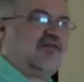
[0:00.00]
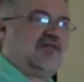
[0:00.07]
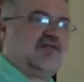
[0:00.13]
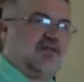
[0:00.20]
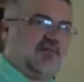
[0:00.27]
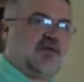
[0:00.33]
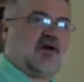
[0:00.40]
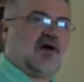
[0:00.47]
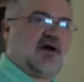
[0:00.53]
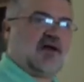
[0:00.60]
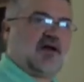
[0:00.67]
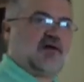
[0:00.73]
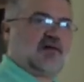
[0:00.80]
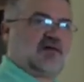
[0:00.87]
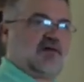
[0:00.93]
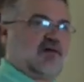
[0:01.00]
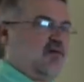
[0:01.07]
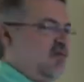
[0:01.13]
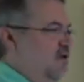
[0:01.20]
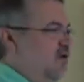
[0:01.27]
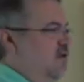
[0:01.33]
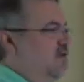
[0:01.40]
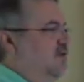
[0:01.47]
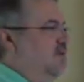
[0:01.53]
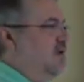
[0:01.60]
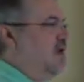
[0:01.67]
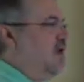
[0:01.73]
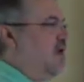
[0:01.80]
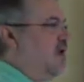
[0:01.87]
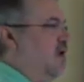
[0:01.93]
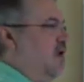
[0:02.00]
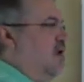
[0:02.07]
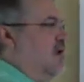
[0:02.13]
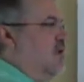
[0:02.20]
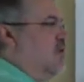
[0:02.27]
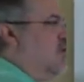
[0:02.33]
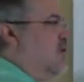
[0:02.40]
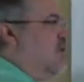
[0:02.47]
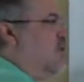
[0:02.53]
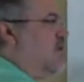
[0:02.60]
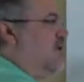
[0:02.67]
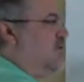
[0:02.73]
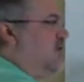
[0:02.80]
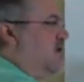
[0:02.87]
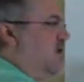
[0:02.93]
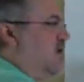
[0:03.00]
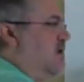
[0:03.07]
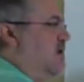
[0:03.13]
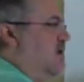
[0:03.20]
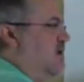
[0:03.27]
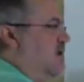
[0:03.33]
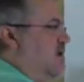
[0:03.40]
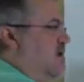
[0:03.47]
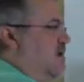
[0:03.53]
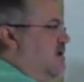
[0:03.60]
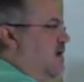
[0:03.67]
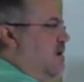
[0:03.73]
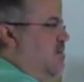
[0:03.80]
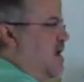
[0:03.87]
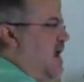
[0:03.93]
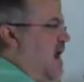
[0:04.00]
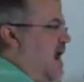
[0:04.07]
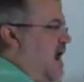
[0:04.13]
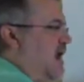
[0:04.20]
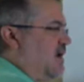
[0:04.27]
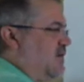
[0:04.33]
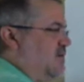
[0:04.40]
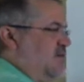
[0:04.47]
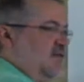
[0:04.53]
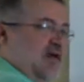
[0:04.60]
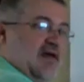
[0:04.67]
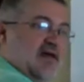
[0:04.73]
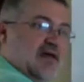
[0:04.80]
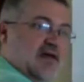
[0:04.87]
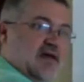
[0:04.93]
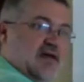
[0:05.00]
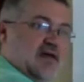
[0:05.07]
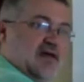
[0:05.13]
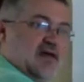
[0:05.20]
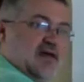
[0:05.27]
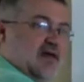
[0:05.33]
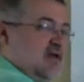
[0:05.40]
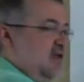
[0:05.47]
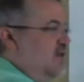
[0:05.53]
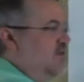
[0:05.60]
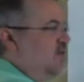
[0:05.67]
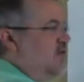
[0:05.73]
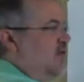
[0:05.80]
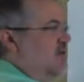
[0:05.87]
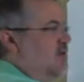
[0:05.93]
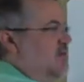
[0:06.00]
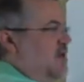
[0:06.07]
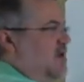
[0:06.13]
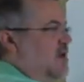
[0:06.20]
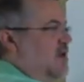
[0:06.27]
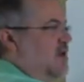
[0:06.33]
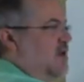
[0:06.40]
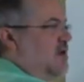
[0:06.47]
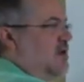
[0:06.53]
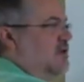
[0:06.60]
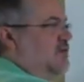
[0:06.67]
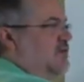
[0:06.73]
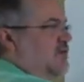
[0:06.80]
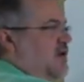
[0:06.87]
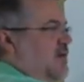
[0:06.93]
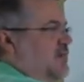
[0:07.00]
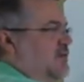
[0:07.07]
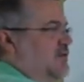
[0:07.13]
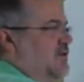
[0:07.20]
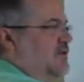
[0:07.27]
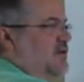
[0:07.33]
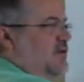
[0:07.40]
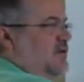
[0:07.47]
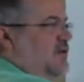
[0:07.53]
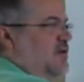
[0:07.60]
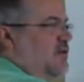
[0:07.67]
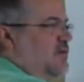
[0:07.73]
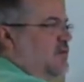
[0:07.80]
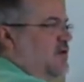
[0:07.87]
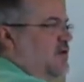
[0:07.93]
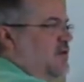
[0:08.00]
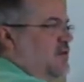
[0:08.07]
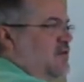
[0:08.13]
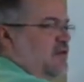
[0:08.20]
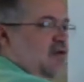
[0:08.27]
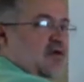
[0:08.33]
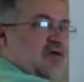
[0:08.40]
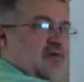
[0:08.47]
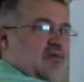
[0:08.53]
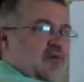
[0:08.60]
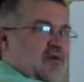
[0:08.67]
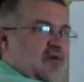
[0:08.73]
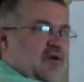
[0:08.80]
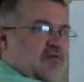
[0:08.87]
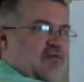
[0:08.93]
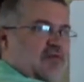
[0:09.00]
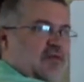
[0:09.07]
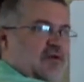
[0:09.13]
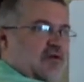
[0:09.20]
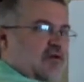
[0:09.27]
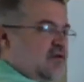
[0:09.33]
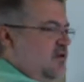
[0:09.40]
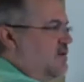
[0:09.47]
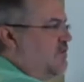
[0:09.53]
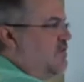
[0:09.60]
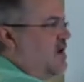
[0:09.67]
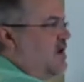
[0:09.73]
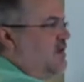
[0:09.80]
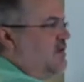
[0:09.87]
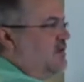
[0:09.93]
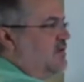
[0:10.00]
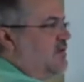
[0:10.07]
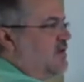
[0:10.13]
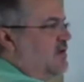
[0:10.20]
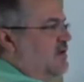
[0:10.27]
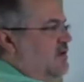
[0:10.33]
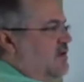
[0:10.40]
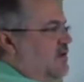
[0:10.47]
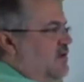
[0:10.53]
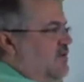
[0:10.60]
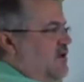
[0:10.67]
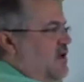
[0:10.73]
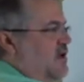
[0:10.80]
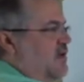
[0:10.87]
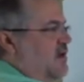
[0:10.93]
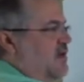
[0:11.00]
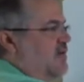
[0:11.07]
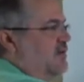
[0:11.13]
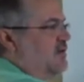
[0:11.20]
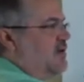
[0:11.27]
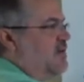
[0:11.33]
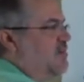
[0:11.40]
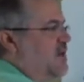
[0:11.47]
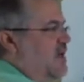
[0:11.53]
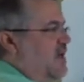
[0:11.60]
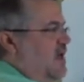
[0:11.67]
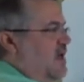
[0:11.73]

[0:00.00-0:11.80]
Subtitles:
the product going to be? Well, what's in the box is going to be substituted with whatever the nucleophile is. And the nucleophile here is an amine.